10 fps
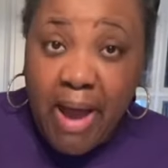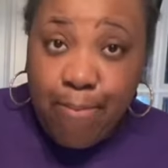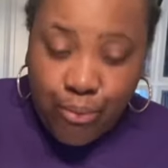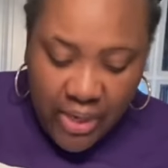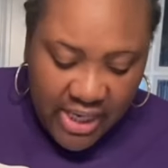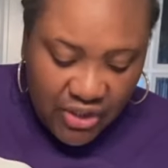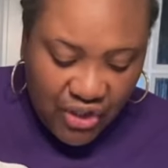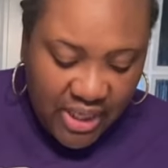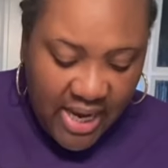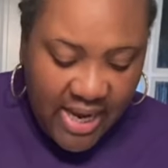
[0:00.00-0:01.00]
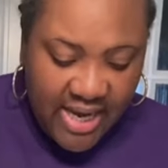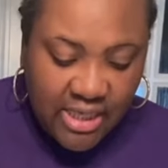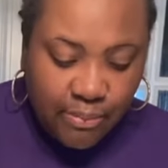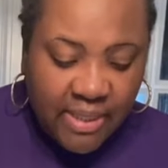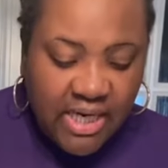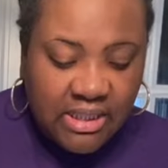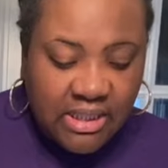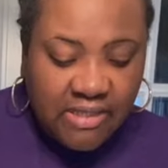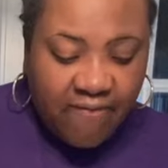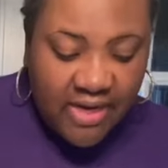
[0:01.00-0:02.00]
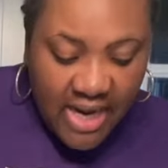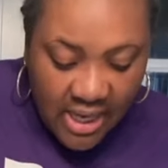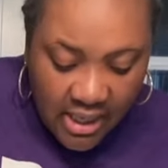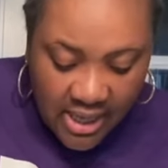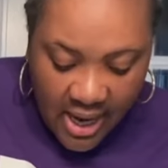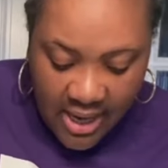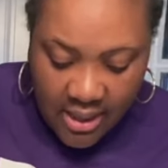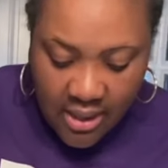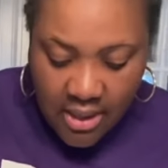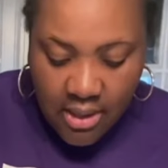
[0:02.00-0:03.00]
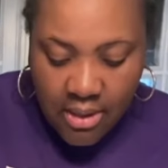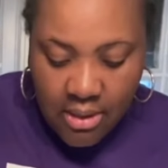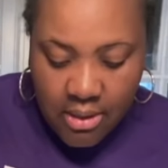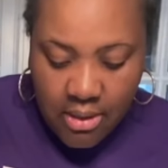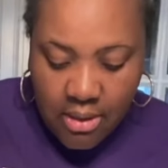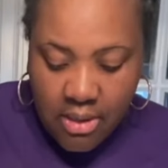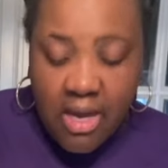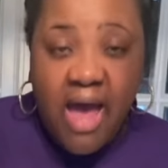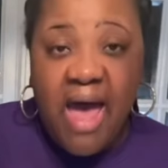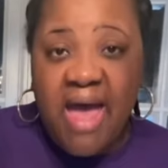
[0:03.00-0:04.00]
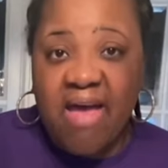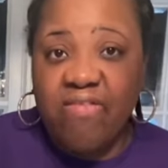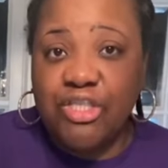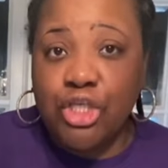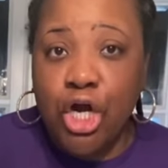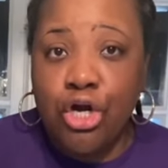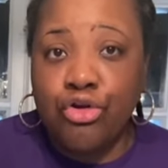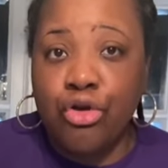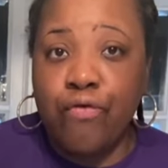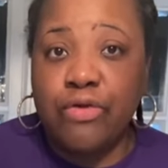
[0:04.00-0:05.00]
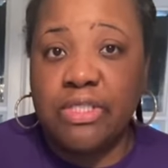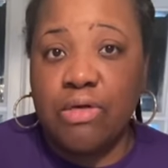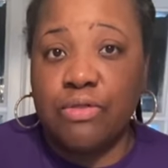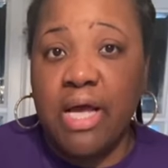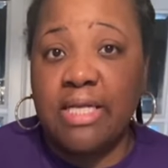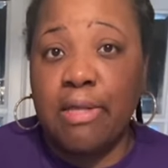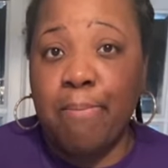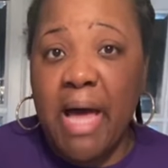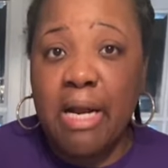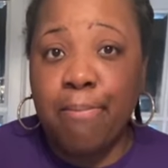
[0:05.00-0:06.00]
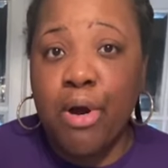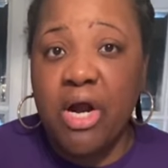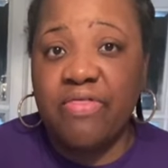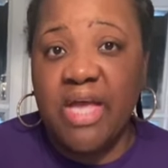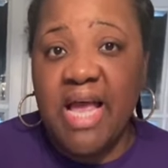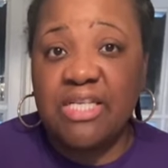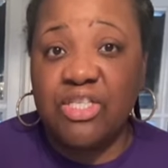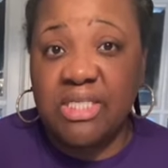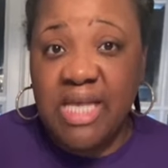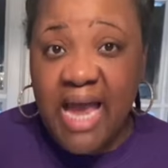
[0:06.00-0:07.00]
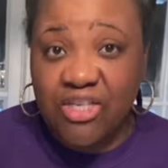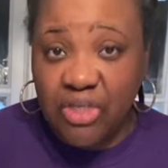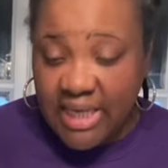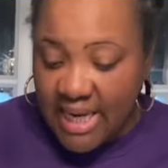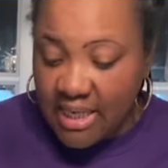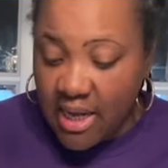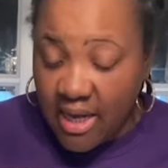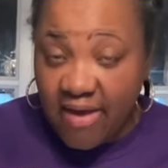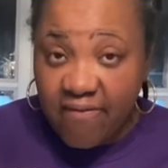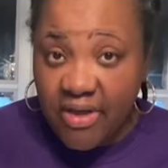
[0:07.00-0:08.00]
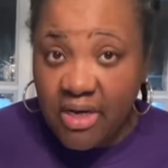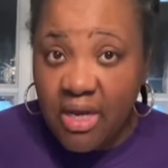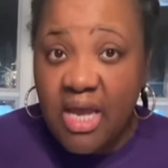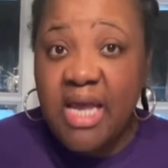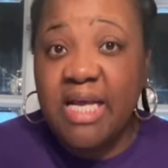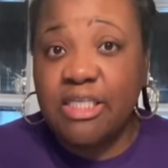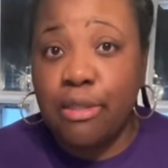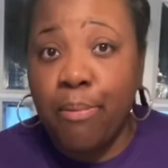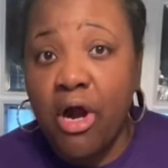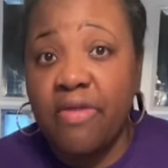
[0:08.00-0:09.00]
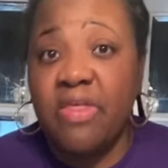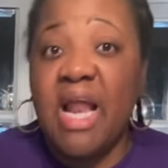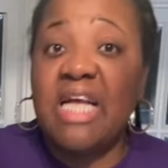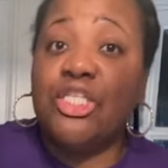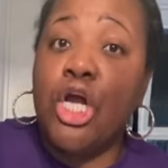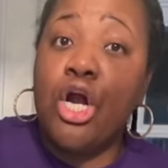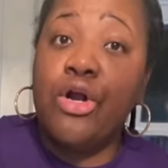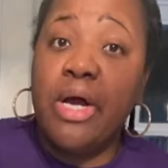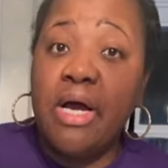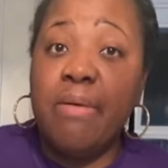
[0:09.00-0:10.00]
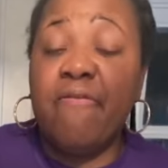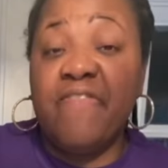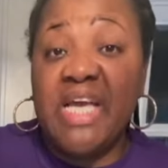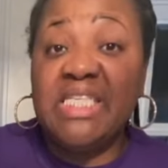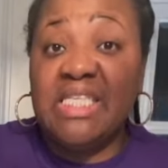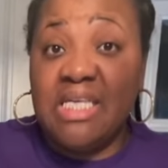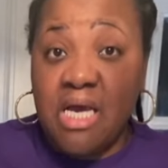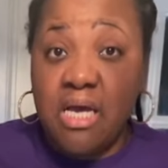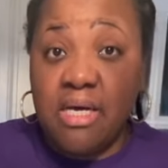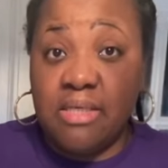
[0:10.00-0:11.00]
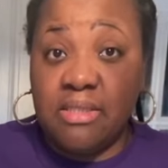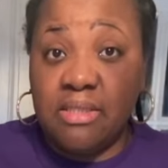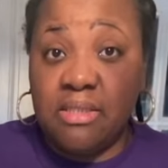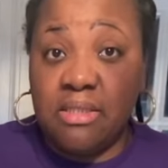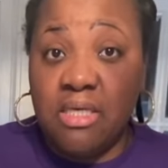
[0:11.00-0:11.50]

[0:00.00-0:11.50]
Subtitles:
brush is because it's a vanilla cake. I have it turned over, so like the bottom part that's actually in the oven is the part that I turn up facing us.